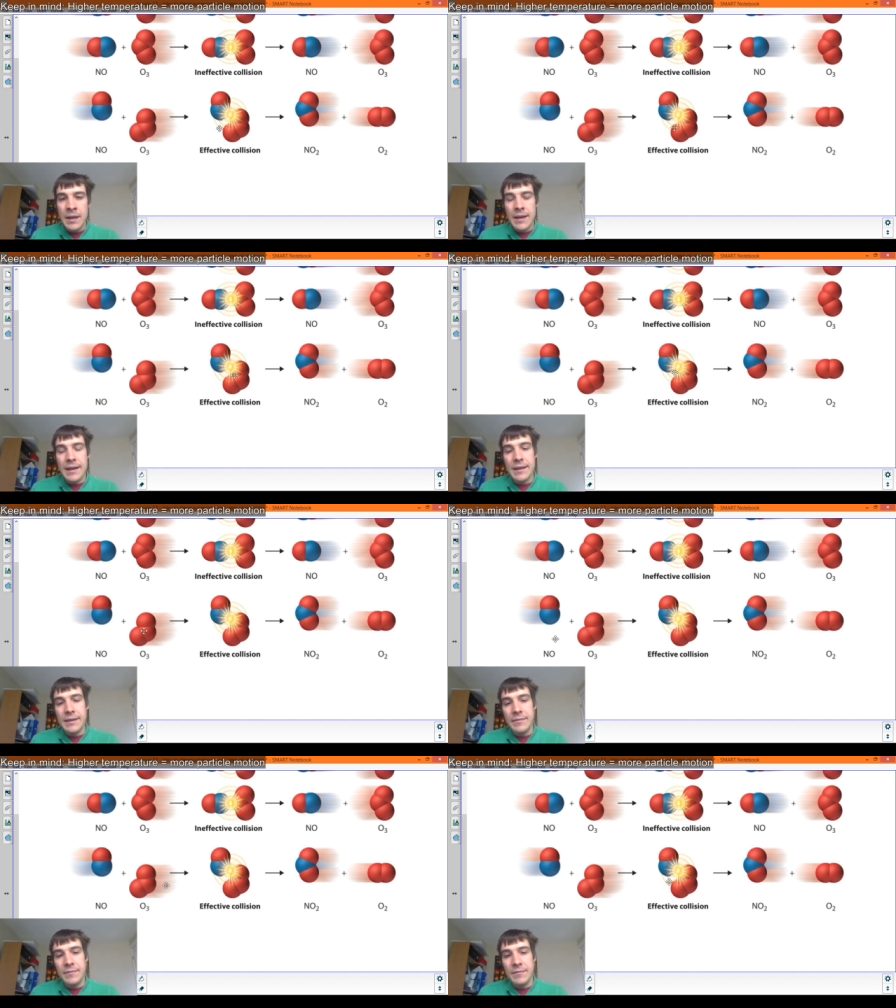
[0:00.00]

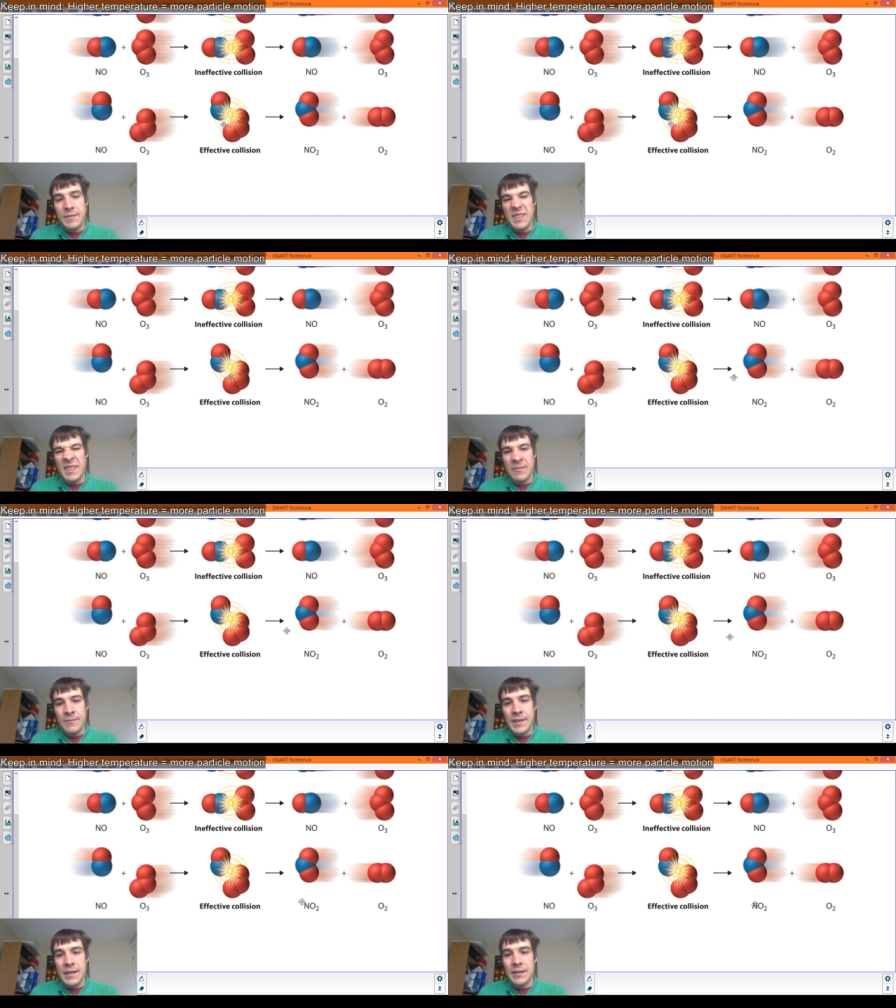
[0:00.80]

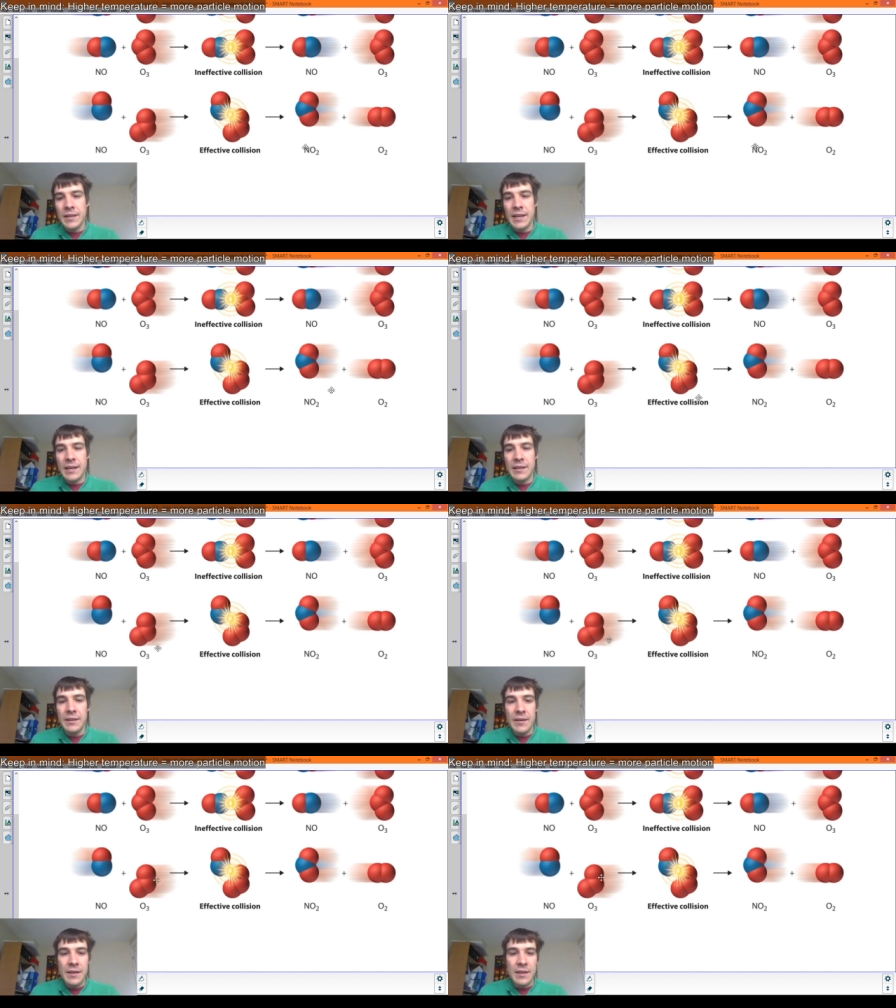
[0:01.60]
When they collide,
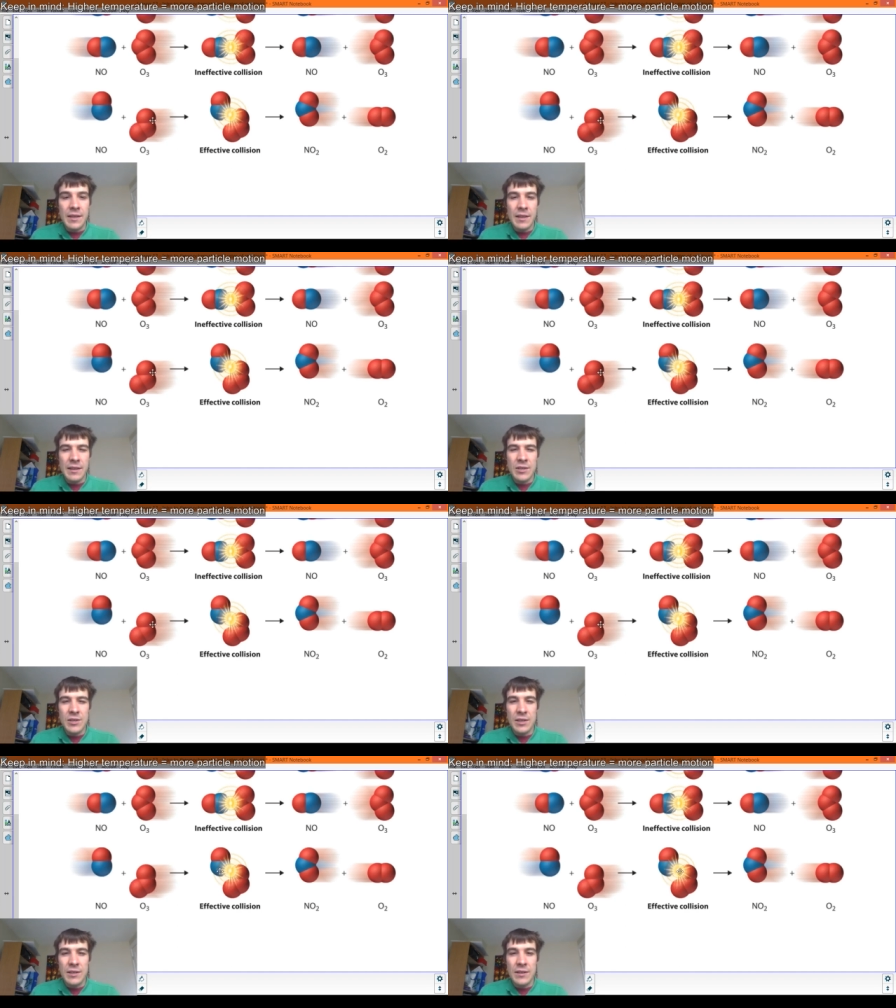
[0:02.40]
the
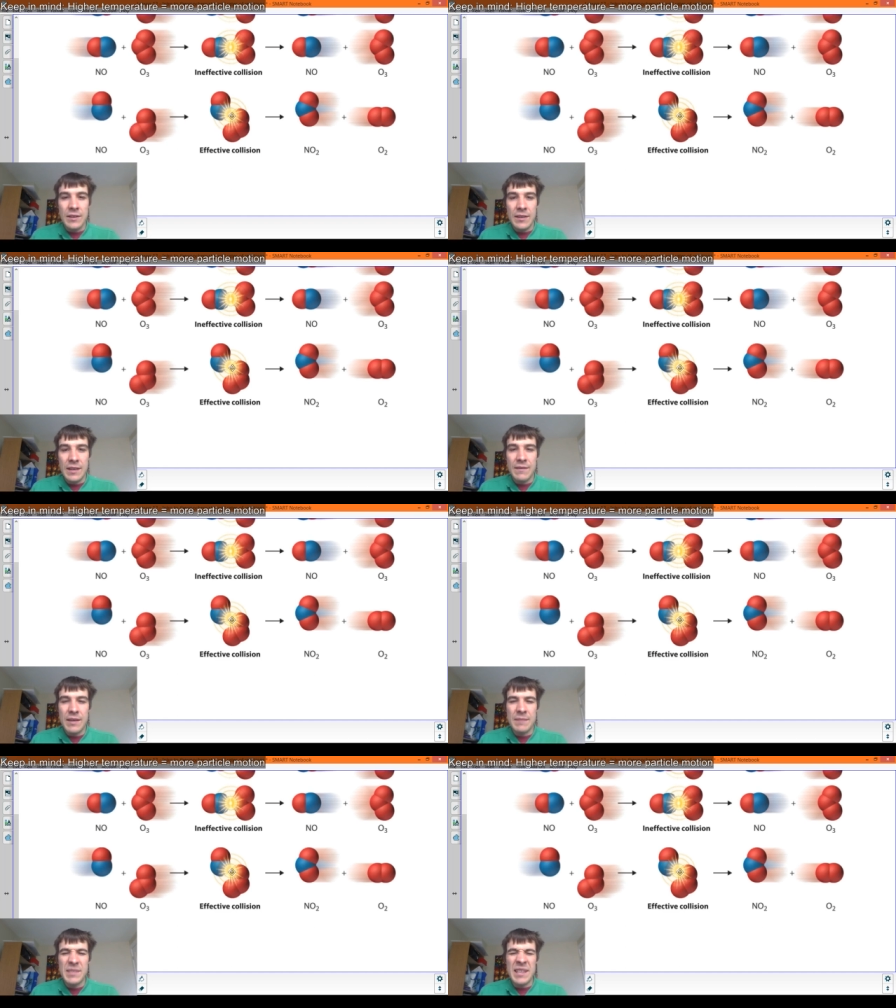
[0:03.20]
oxygen, if it
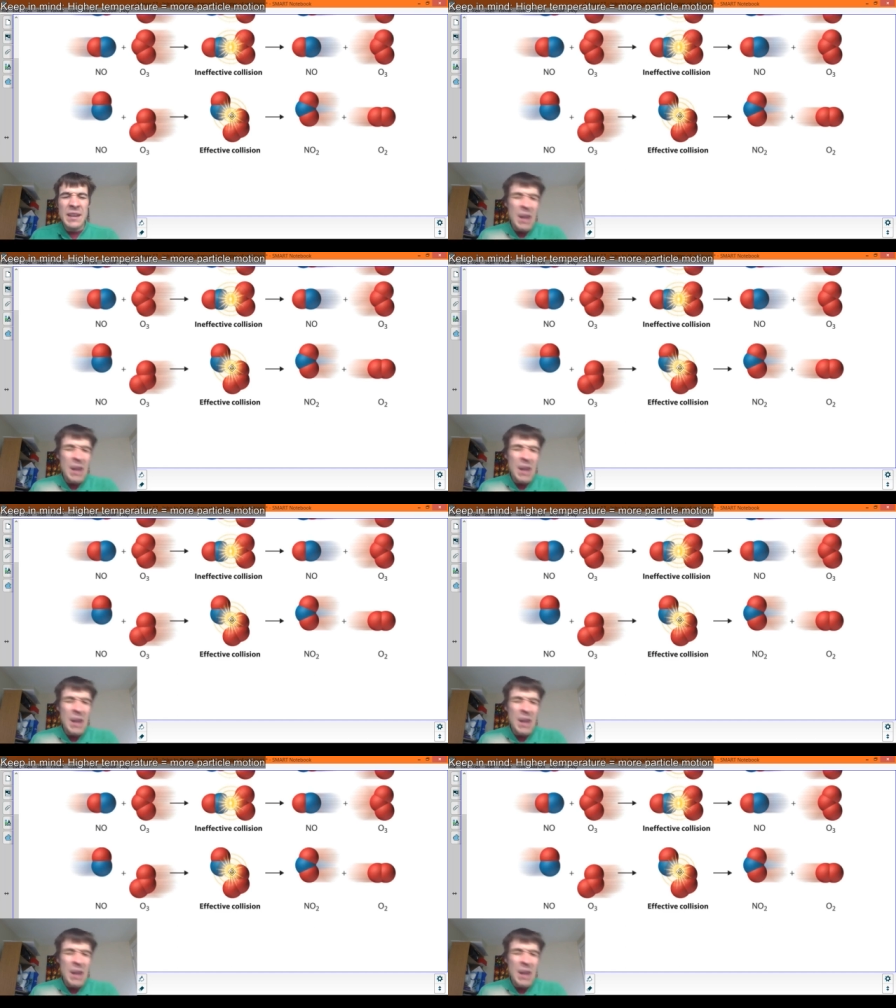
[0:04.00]
comes in